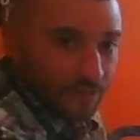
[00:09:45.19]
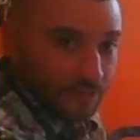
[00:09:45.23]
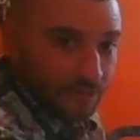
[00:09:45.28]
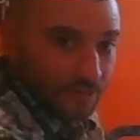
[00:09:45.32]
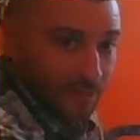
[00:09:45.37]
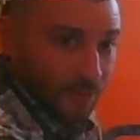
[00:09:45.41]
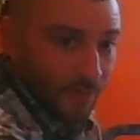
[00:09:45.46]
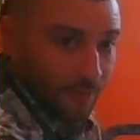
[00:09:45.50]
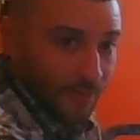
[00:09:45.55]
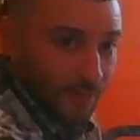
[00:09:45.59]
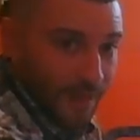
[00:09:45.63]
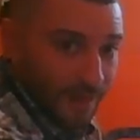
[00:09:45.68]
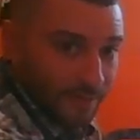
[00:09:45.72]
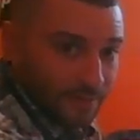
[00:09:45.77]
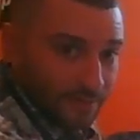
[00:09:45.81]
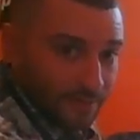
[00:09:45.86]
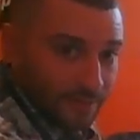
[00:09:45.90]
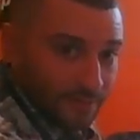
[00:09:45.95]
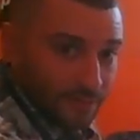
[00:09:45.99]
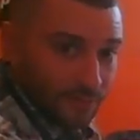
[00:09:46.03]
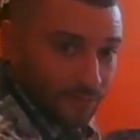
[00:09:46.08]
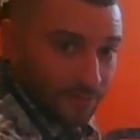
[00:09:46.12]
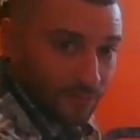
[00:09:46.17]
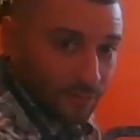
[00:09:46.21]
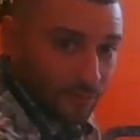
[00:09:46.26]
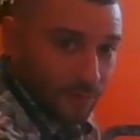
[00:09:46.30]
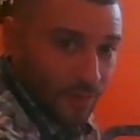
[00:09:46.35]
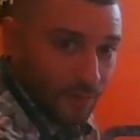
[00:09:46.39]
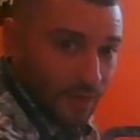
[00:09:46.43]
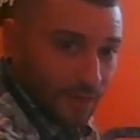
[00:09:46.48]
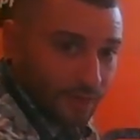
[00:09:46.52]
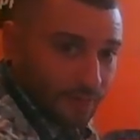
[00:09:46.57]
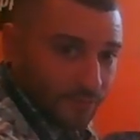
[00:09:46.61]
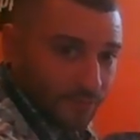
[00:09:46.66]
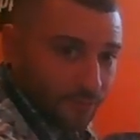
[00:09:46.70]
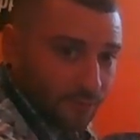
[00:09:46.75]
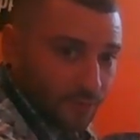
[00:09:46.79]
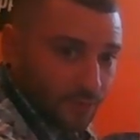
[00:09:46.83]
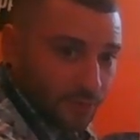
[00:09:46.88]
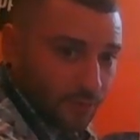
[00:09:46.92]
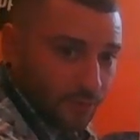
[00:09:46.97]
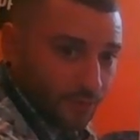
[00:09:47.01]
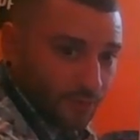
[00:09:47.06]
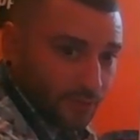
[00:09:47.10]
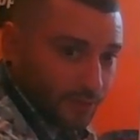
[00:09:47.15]
You can come back to this, rewind it,
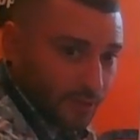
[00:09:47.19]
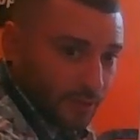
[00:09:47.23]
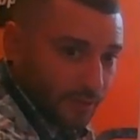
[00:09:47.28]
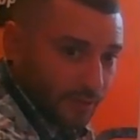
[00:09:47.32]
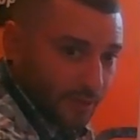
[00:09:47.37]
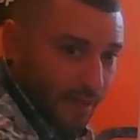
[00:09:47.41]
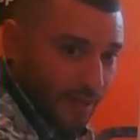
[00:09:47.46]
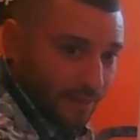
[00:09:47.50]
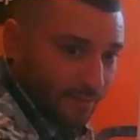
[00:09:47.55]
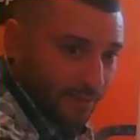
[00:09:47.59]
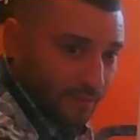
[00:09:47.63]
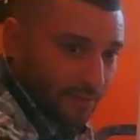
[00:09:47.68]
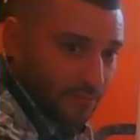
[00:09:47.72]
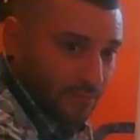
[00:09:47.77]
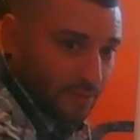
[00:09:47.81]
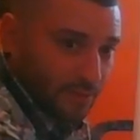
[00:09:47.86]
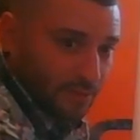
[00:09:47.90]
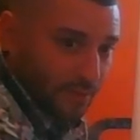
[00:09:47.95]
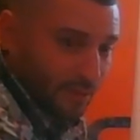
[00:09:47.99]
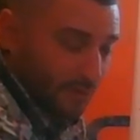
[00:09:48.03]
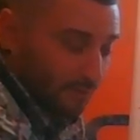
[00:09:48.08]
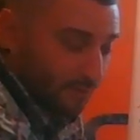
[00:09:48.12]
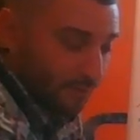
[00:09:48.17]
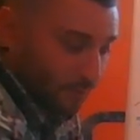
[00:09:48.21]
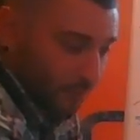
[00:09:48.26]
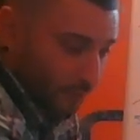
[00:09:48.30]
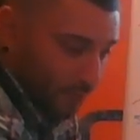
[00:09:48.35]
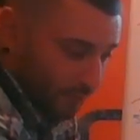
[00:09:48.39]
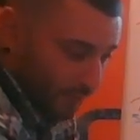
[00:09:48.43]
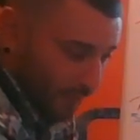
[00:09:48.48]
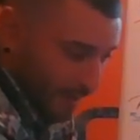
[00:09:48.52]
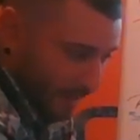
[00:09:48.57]
record it, and have everything there for your